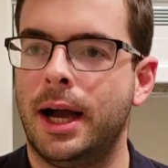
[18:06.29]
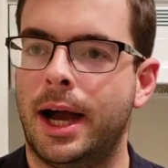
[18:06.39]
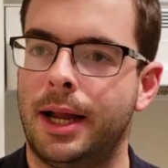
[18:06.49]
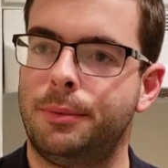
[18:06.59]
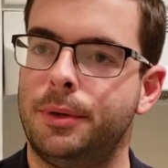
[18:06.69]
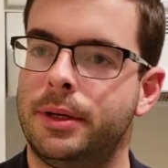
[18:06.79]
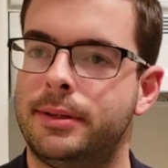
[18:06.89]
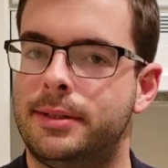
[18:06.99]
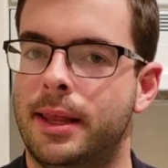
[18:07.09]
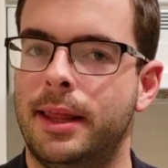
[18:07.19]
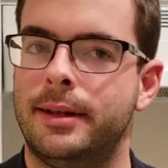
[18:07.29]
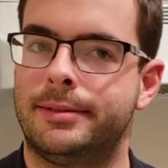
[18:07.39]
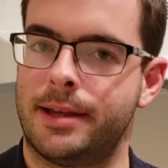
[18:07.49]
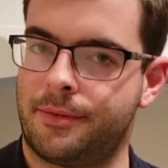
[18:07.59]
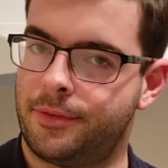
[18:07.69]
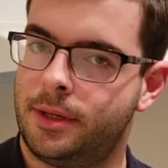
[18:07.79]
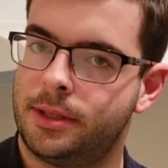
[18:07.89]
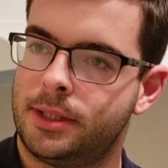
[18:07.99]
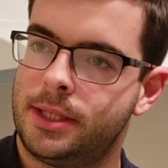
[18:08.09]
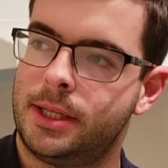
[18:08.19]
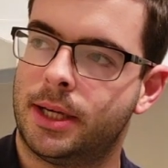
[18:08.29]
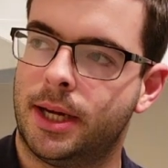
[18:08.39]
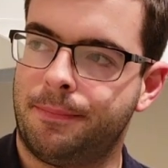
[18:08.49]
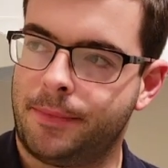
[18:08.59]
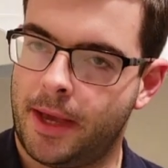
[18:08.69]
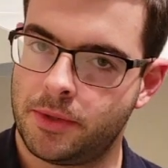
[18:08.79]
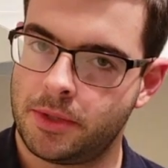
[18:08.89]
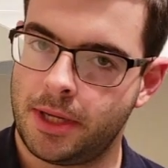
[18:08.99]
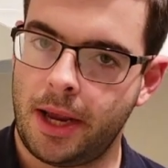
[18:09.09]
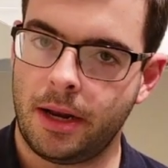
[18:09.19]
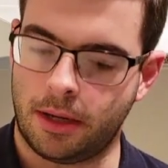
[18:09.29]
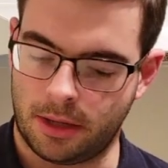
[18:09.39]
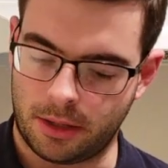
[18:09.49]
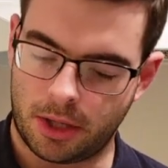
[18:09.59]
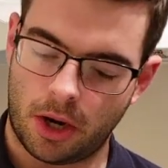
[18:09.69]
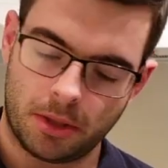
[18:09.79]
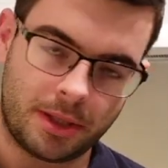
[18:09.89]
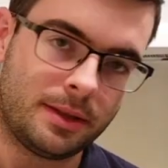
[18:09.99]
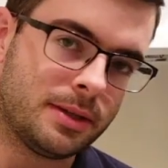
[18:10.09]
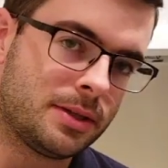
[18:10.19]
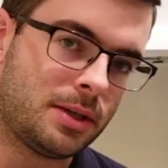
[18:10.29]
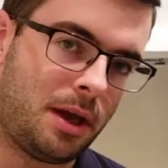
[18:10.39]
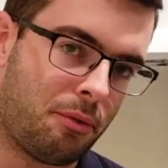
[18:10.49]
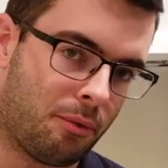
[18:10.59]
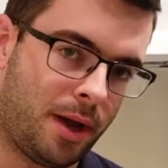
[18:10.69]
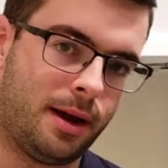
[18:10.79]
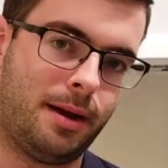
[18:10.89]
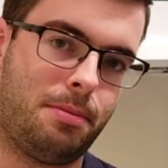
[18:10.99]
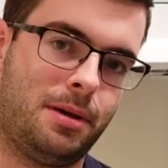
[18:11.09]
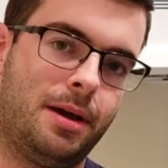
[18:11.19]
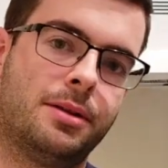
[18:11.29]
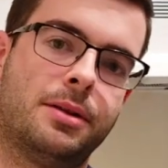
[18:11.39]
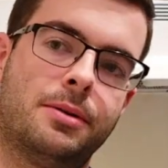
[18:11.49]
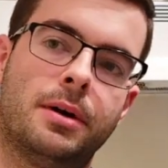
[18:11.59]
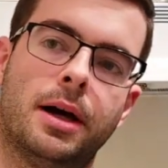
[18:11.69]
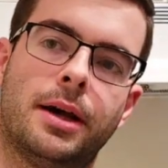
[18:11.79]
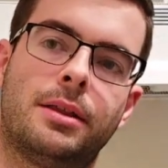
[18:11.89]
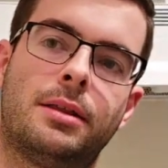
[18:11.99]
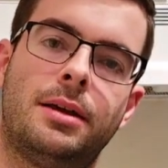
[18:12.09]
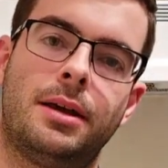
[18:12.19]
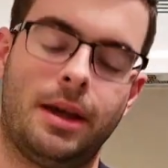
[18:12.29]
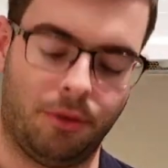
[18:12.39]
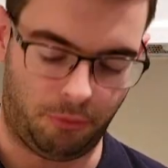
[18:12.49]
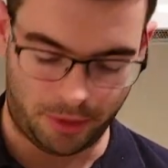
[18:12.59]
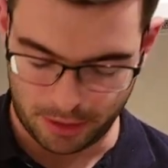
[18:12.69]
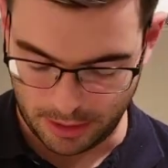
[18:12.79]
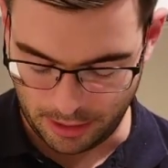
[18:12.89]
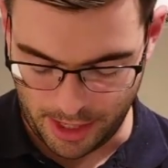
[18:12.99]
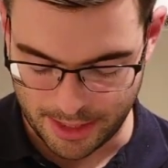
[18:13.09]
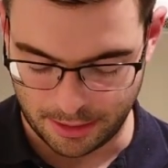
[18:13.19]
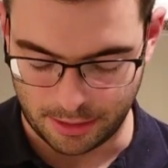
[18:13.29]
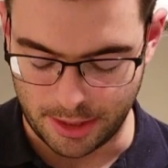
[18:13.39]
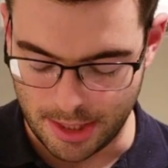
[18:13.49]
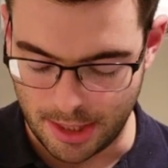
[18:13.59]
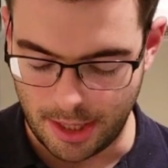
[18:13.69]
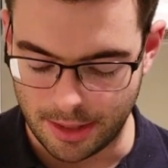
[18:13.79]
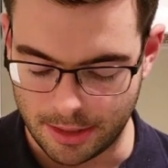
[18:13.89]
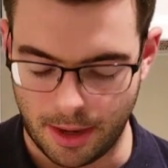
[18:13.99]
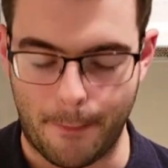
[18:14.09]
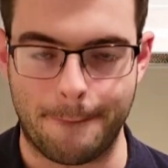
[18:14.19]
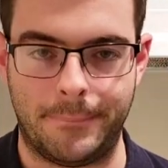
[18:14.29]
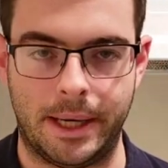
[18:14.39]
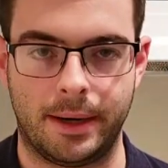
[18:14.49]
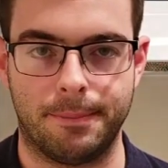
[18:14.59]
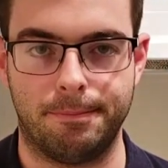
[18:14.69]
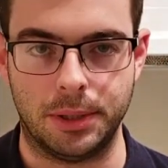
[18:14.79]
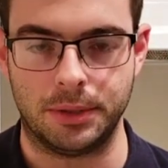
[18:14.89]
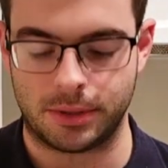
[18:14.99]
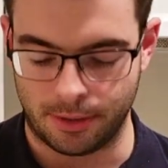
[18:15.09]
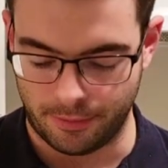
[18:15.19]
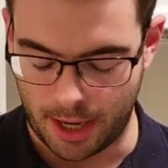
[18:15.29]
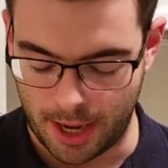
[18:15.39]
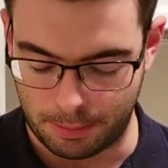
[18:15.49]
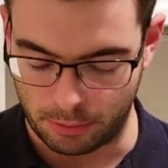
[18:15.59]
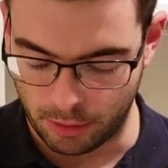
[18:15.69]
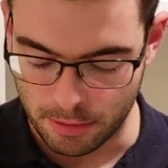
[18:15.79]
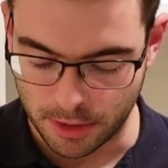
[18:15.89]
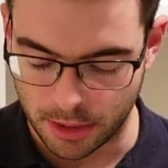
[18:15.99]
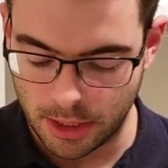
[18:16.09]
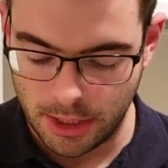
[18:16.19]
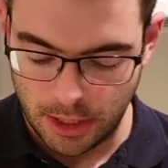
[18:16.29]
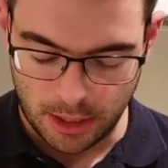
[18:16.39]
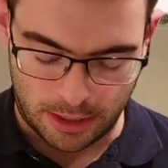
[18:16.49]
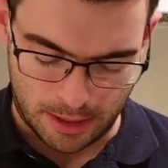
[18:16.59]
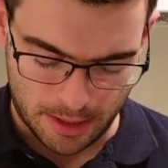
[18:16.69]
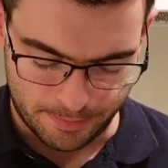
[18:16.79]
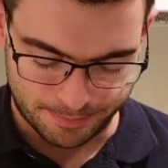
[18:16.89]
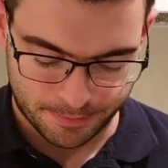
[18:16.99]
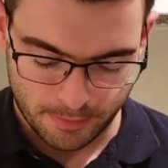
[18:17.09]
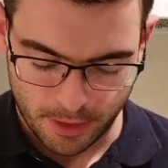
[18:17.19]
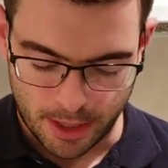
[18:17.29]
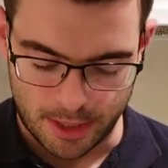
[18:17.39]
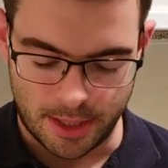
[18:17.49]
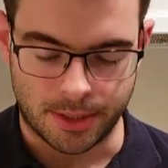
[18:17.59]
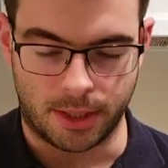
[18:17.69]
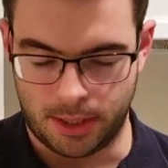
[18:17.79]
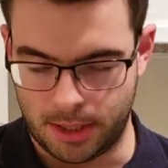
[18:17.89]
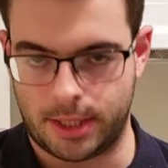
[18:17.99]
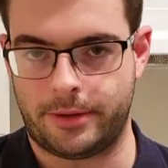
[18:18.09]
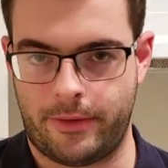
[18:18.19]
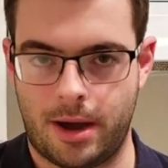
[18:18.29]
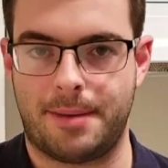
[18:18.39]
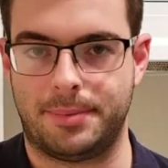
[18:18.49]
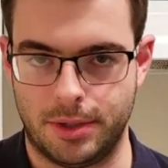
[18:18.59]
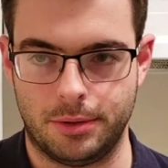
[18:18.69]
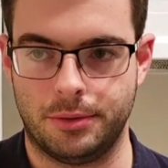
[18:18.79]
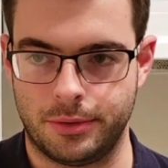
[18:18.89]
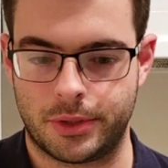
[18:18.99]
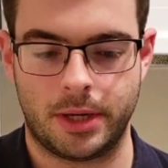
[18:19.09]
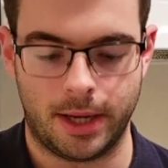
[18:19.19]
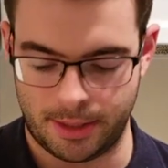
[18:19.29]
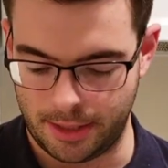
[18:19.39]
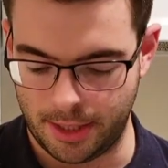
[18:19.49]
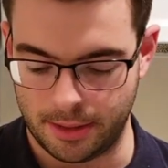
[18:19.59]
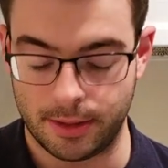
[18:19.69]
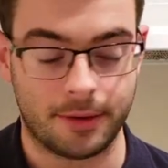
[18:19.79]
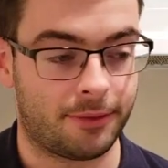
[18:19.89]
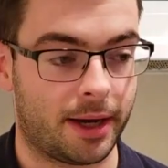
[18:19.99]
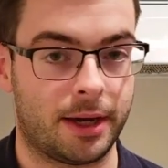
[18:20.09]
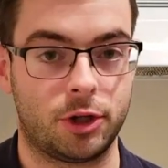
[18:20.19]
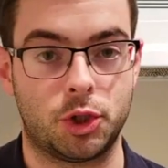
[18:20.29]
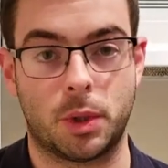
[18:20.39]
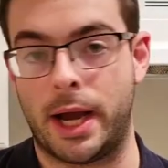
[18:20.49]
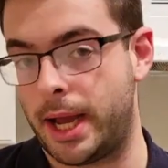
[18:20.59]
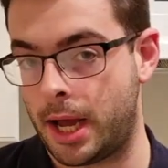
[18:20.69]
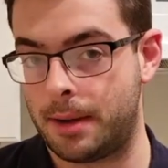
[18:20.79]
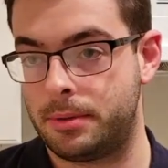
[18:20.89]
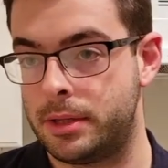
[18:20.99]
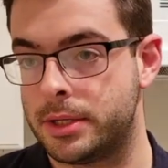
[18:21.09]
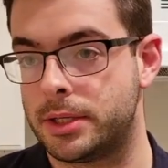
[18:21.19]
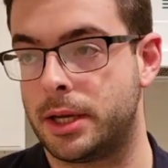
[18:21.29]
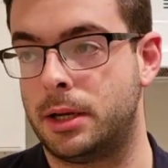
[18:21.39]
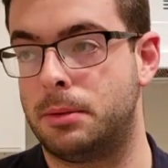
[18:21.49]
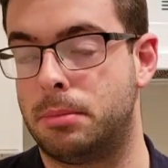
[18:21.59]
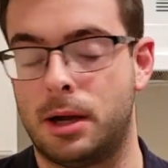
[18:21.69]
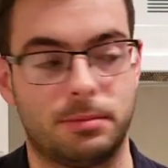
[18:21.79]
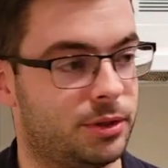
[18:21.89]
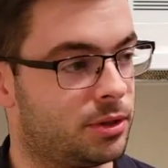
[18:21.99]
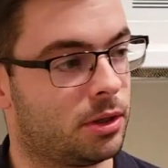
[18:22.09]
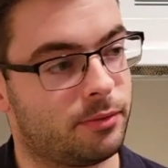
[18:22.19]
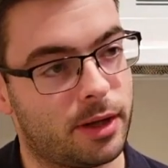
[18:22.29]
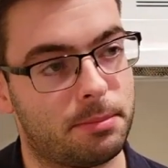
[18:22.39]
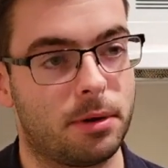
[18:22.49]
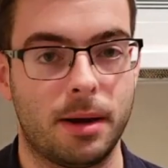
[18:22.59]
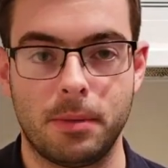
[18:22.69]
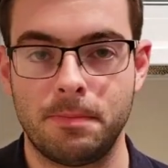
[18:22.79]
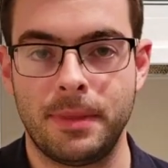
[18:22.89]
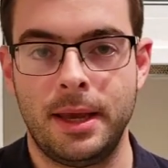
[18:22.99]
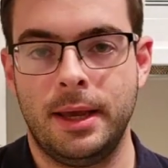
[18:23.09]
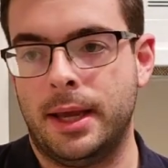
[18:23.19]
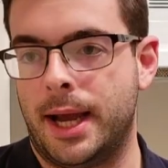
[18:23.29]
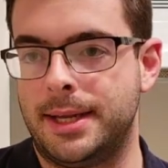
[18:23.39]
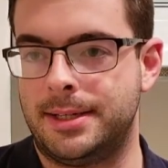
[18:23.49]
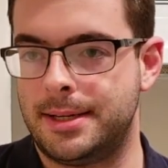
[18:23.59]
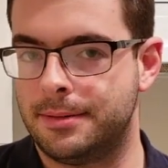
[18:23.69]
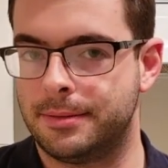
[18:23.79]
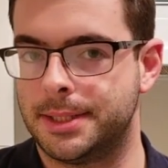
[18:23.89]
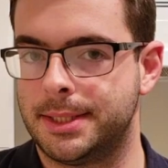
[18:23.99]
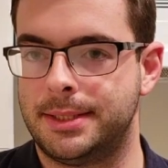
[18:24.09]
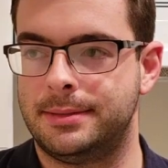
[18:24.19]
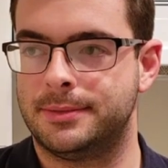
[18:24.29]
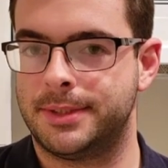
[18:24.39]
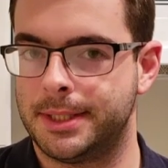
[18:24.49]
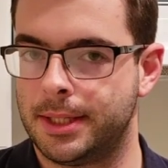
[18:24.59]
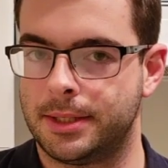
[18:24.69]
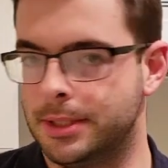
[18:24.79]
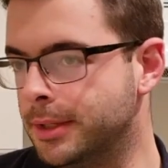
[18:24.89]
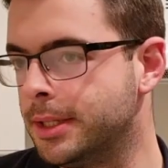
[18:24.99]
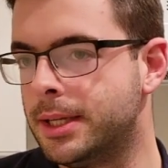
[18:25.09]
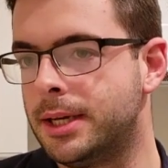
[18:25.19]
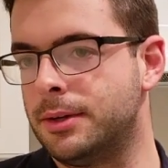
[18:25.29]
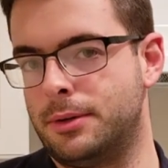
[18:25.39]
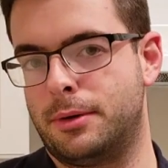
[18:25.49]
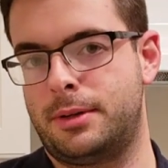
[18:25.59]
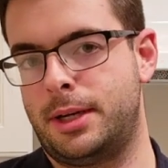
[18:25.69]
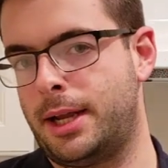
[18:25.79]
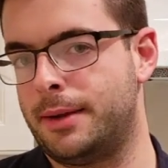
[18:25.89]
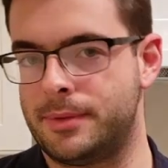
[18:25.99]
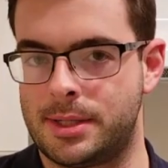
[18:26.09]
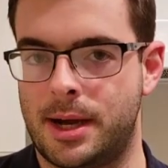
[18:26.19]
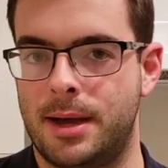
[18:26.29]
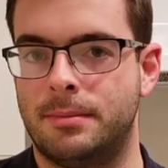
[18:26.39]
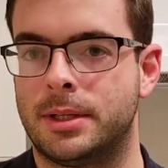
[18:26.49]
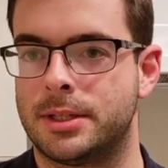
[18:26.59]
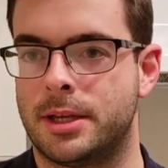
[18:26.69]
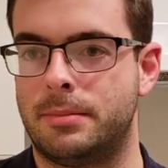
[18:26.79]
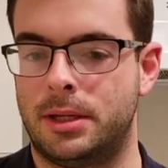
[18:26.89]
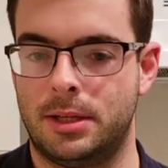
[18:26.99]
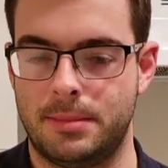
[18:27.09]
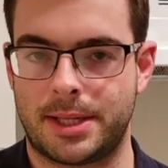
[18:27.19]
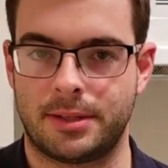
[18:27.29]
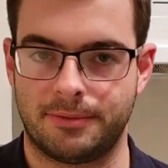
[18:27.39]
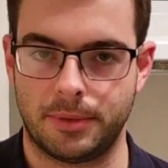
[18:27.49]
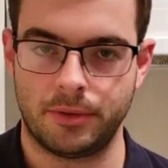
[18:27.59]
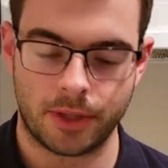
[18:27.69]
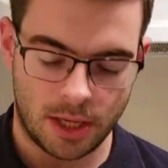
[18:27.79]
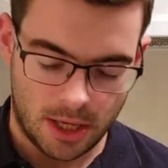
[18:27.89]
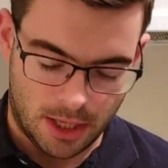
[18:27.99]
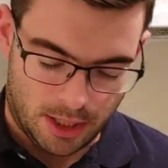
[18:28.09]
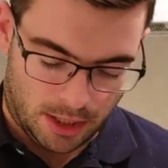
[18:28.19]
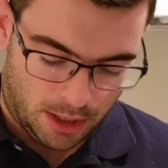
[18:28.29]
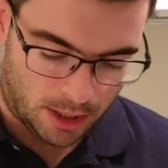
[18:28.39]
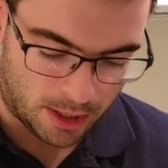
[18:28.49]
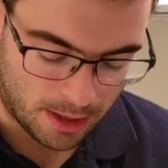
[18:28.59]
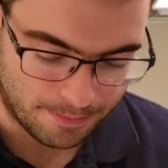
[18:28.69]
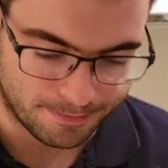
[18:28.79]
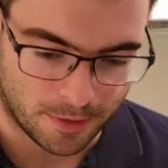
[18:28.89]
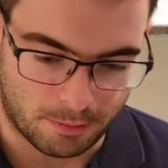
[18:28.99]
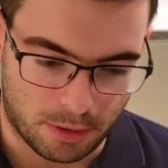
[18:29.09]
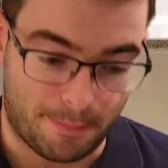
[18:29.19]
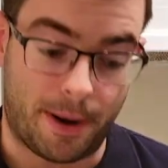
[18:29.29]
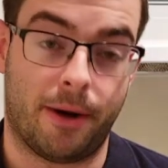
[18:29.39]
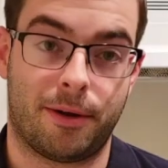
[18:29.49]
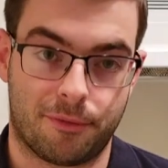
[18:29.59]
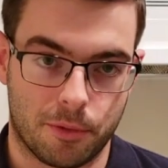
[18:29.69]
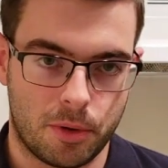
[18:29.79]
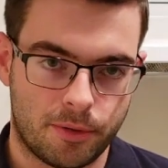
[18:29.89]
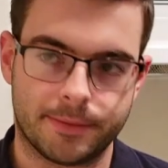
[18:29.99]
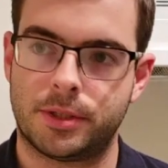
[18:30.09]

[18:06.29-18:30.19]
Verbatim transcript: I would definitely uh, hesitate on calling this a red IPA though. I think it really classically needs a big boost of a hop aroma. Um, it needs a lot of hop nose at the end. If I had dry hopped this, I could probably solve that problem. I didn't really feel like doing that, nor did I have the time because I've been in the midst of moving, um, preparing for moving.